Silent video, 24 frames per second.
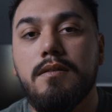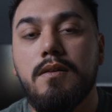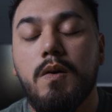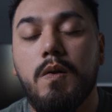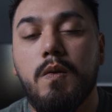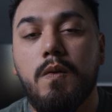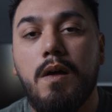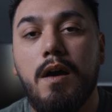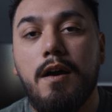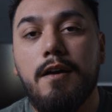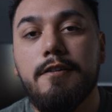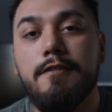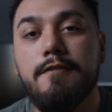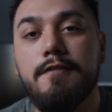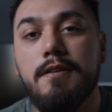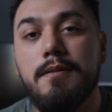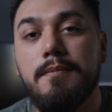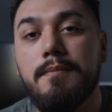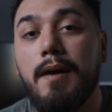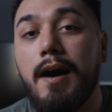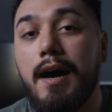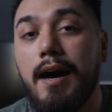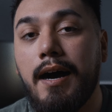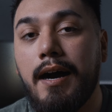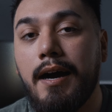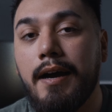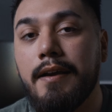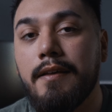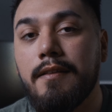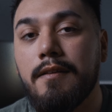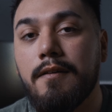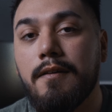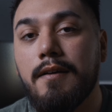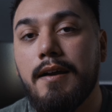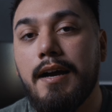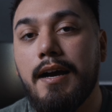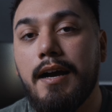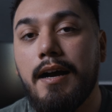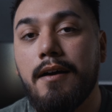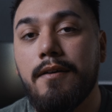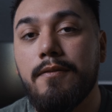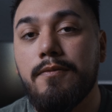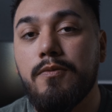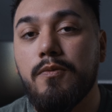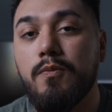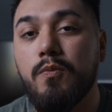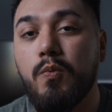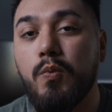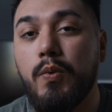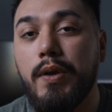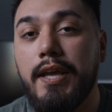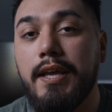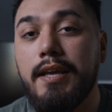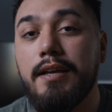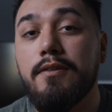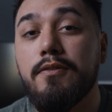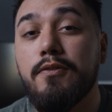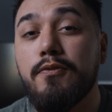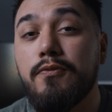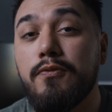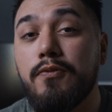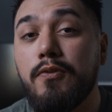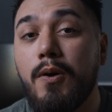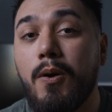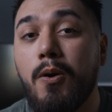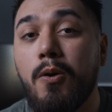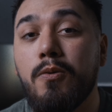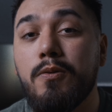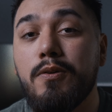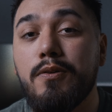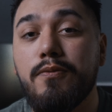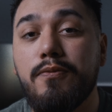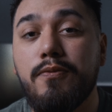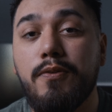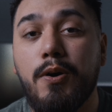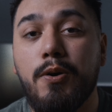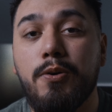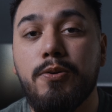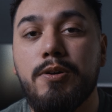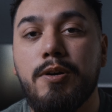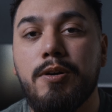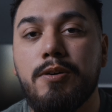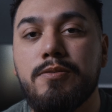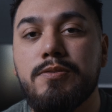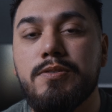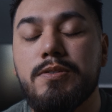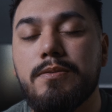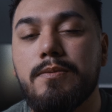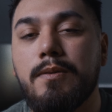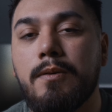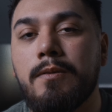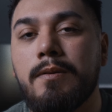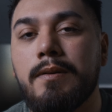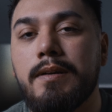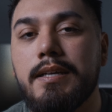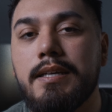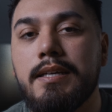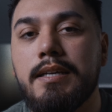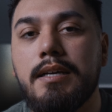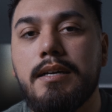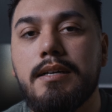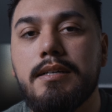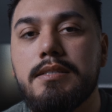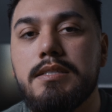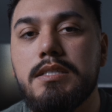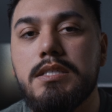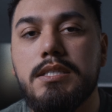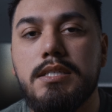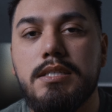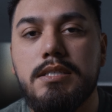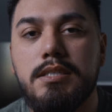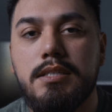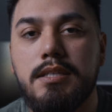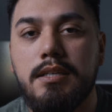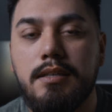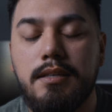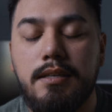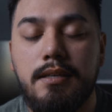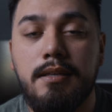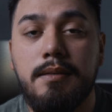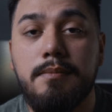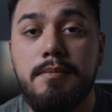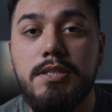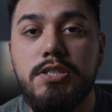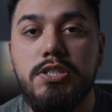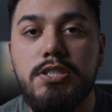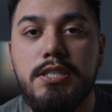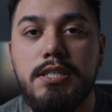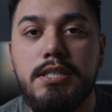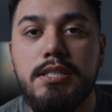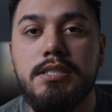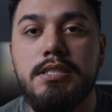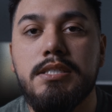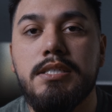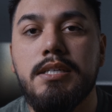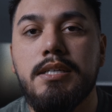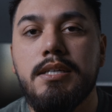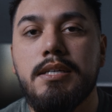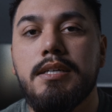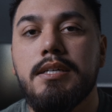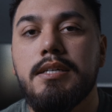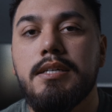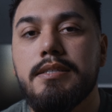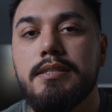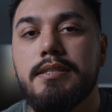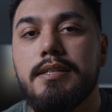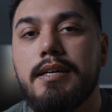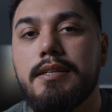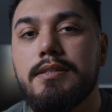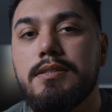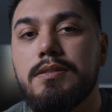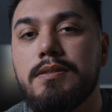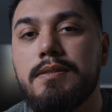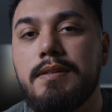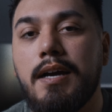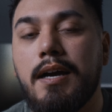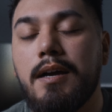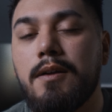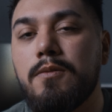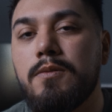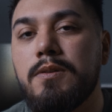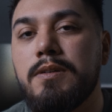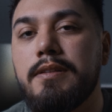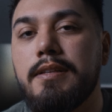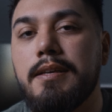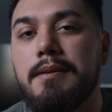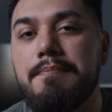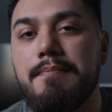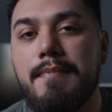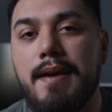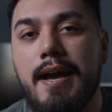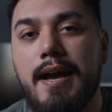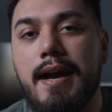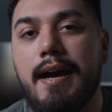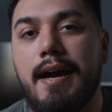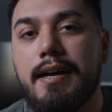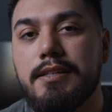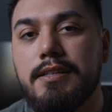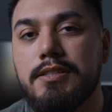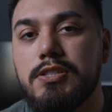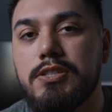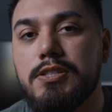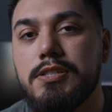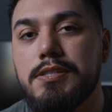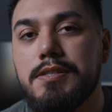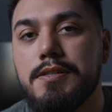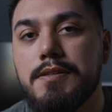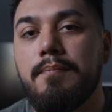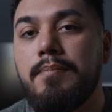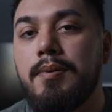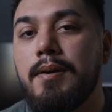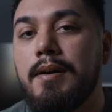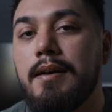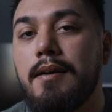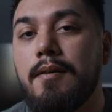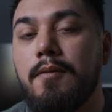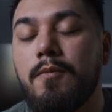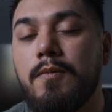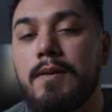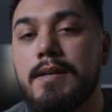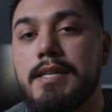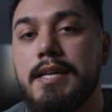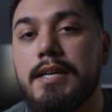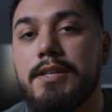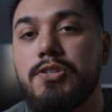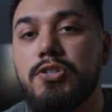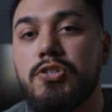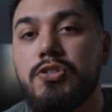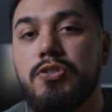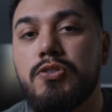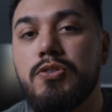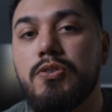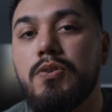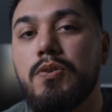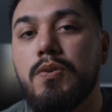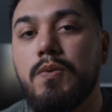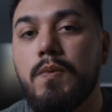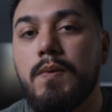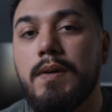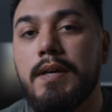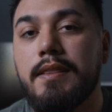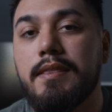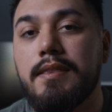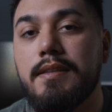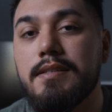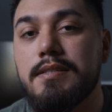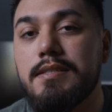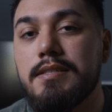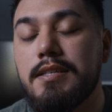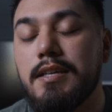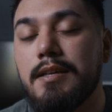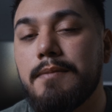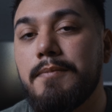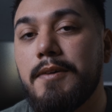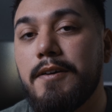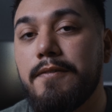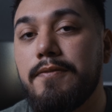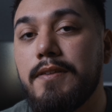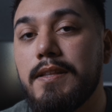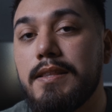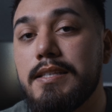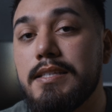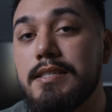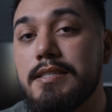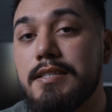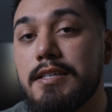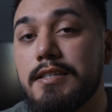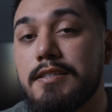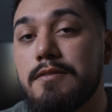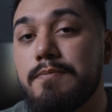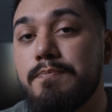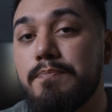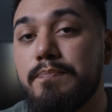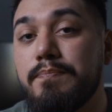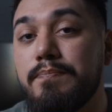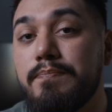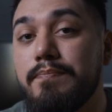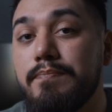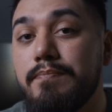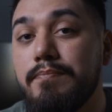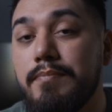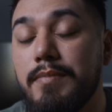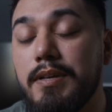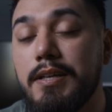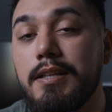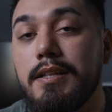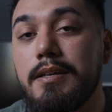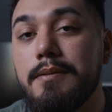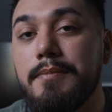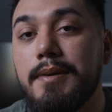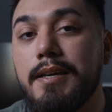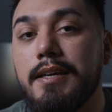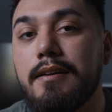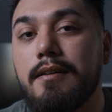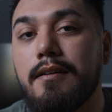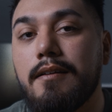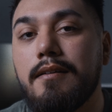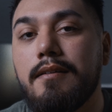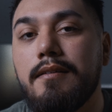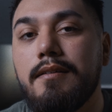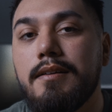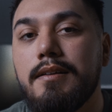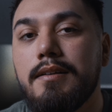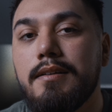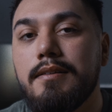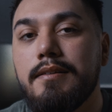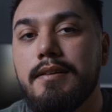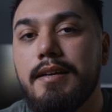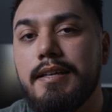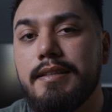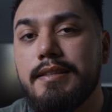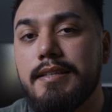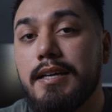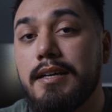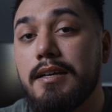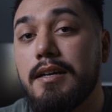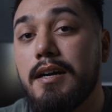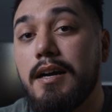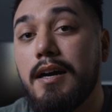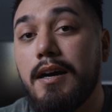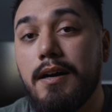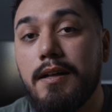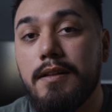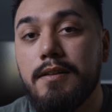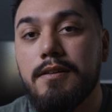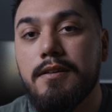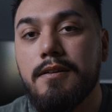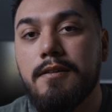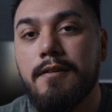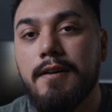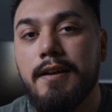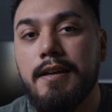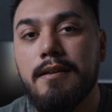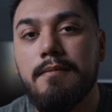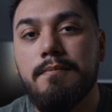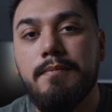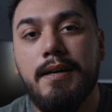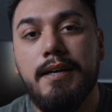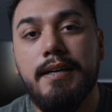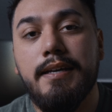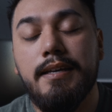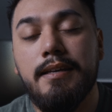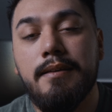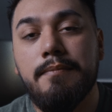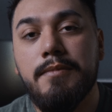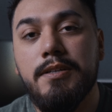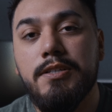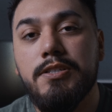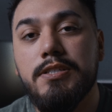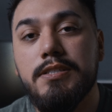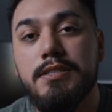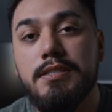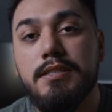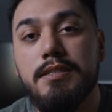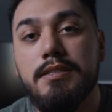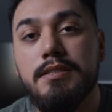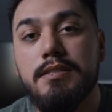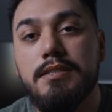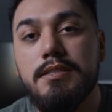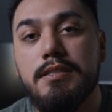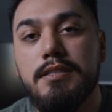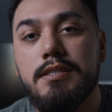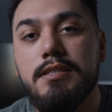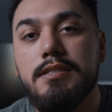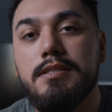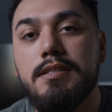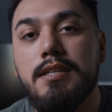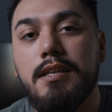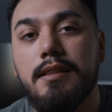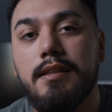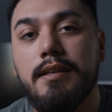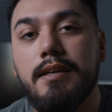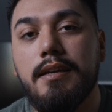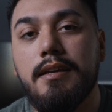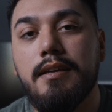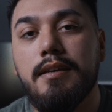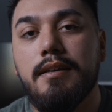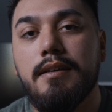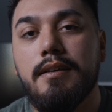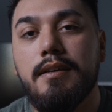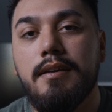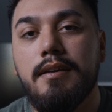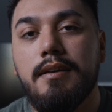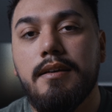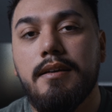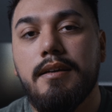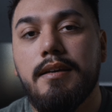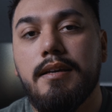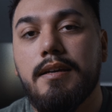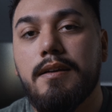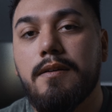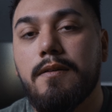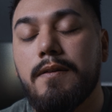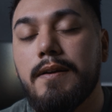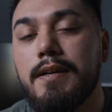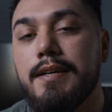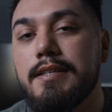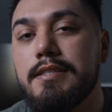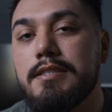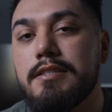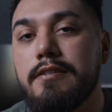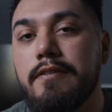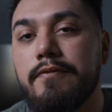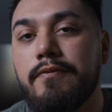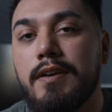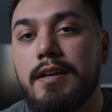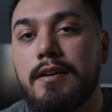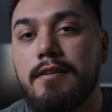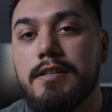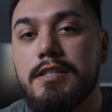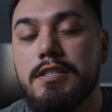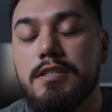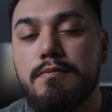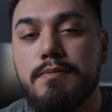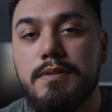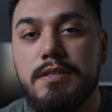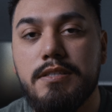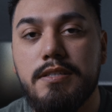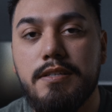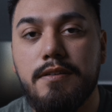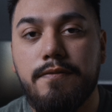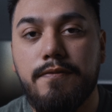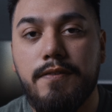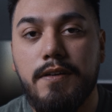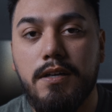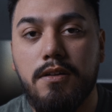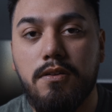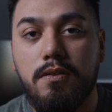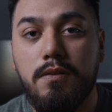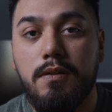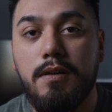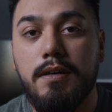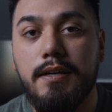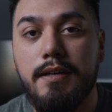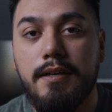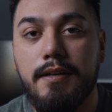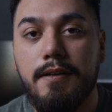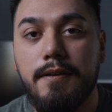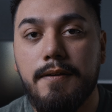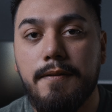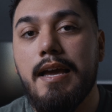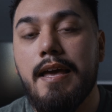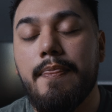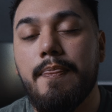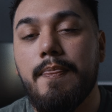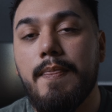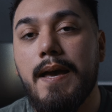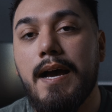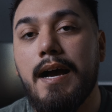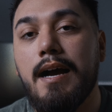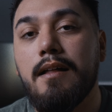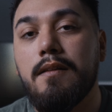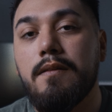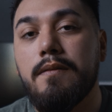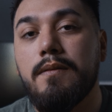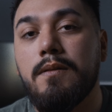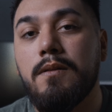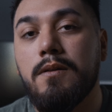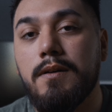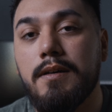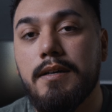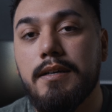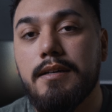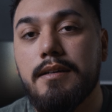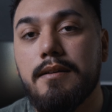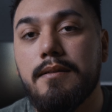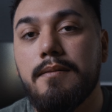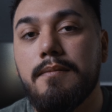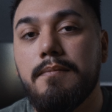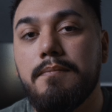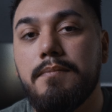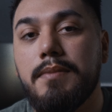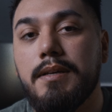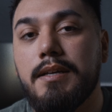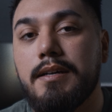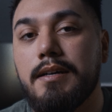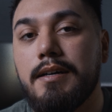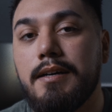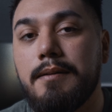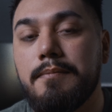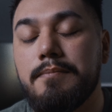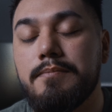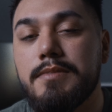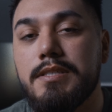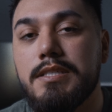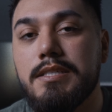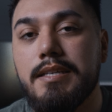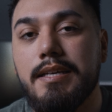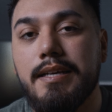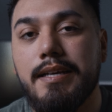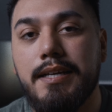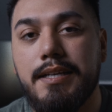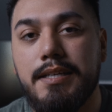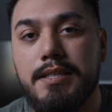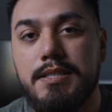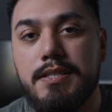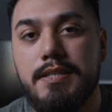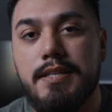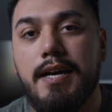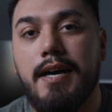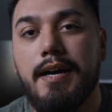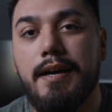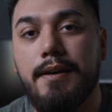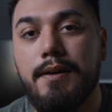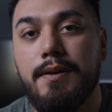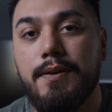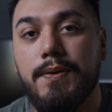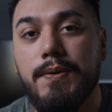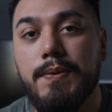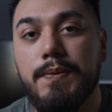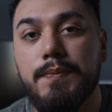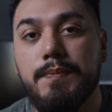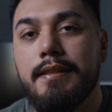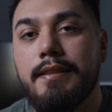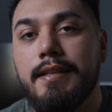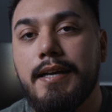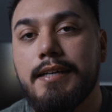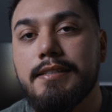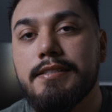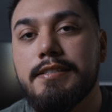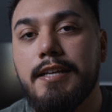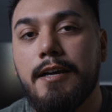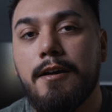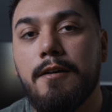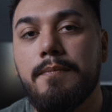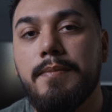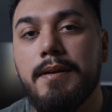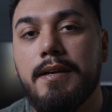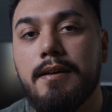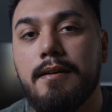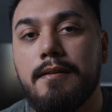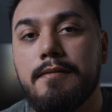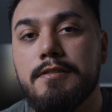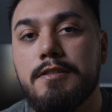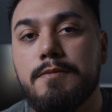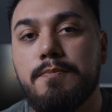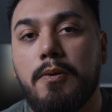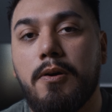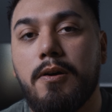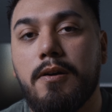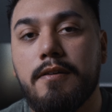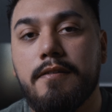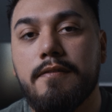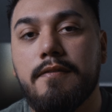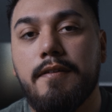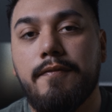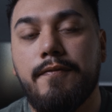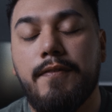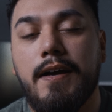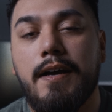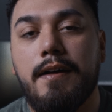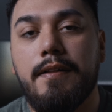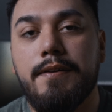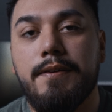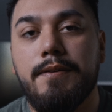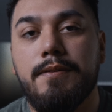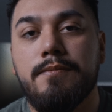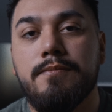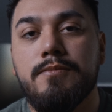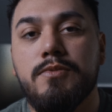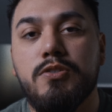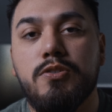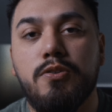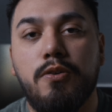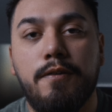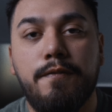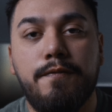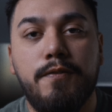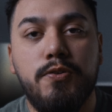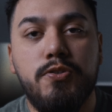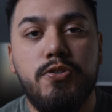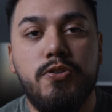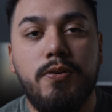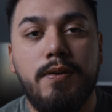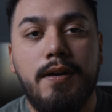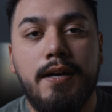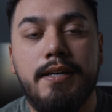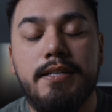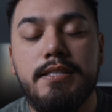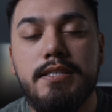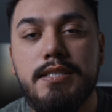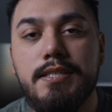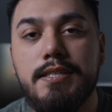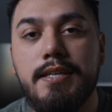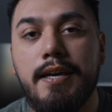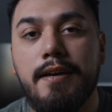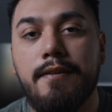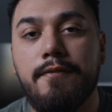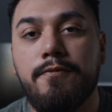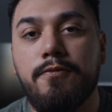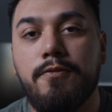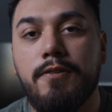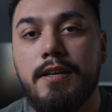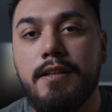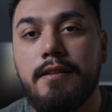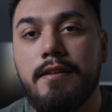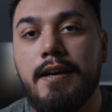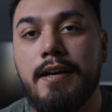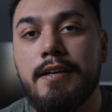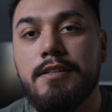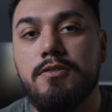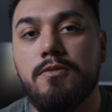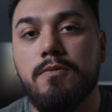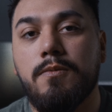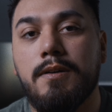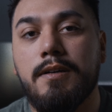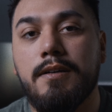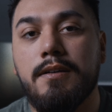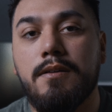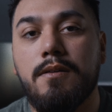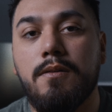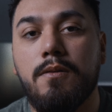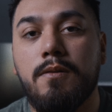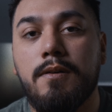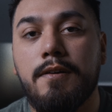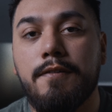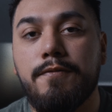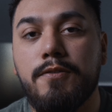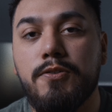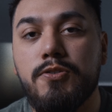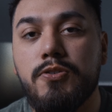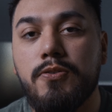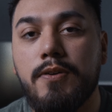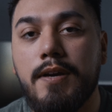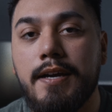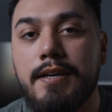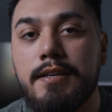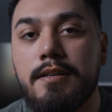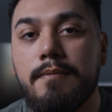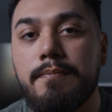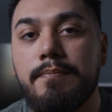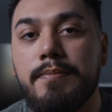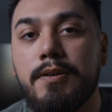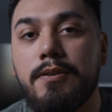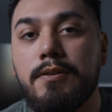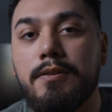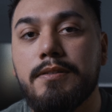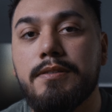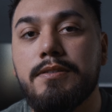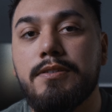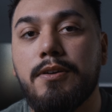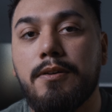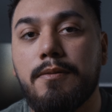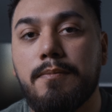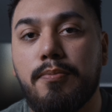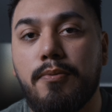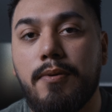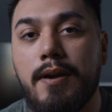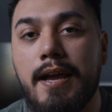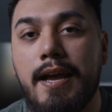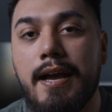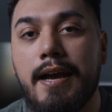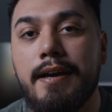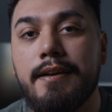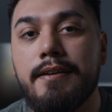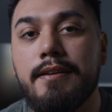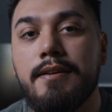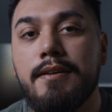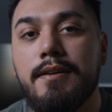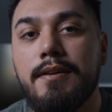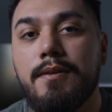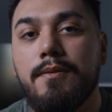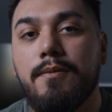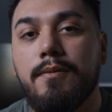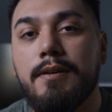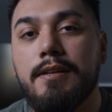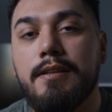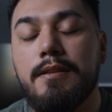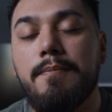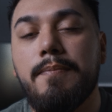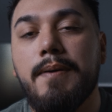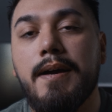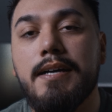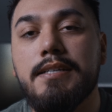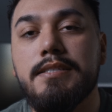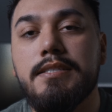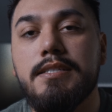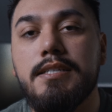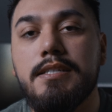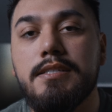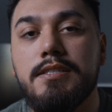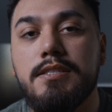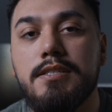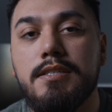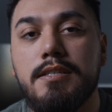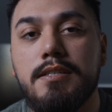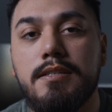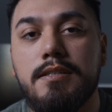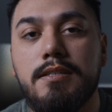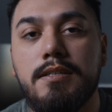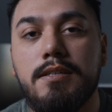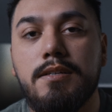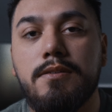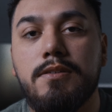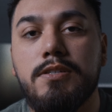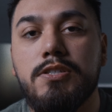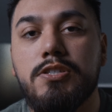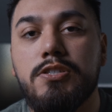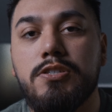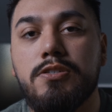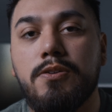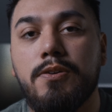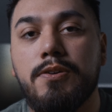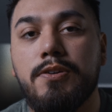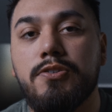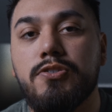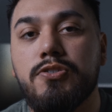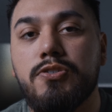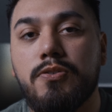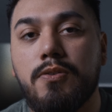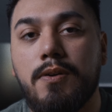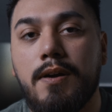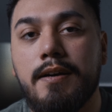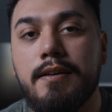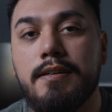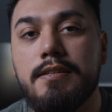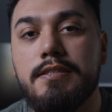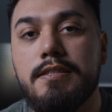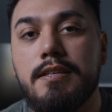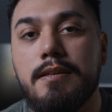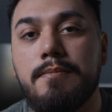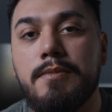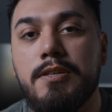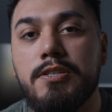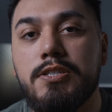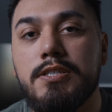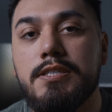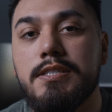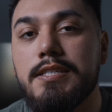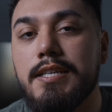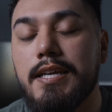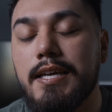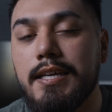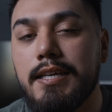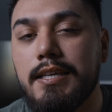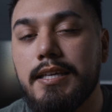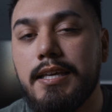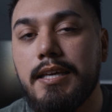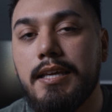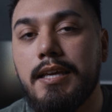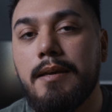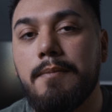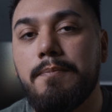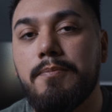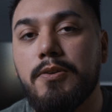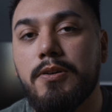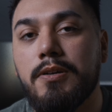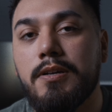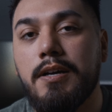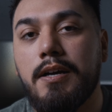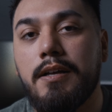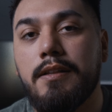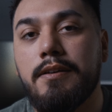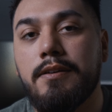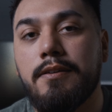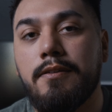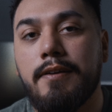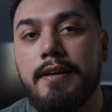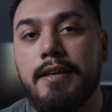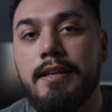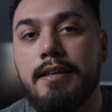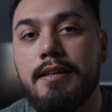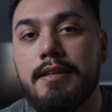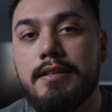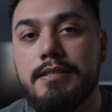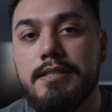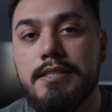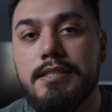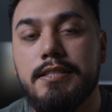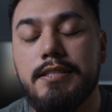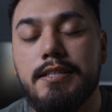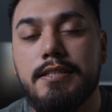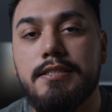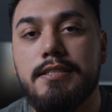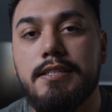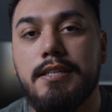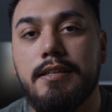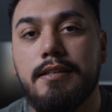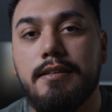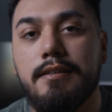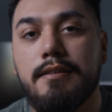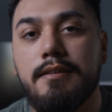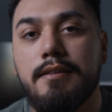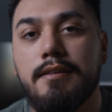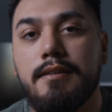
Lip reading: A lot of them either have weak phone photos or inconsistent images that do not really match. But when I shoot with the Sigma 56mm and then color grade my images consistently, it creates a very specific look. And that look becomes a style. And that style becomes part of the value. So if you're trying to get freelance work or if you're trying to build your brand, one of the best things you can do is show your strongest images and keep your color grading consistent.